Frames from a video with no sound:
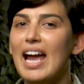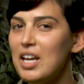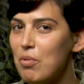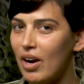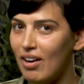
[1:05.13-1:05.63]

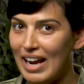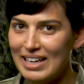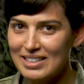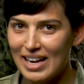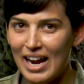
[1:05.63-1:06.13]
Anywhere,
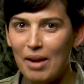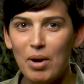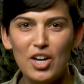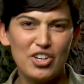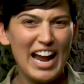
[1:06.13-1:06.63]
anytime,
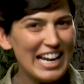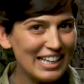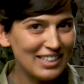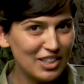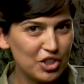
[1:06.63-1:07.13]
under any
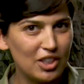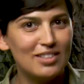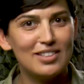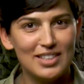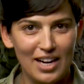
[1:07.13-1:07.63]

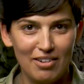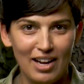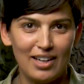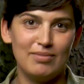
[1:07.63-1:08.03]
conditions, day or night.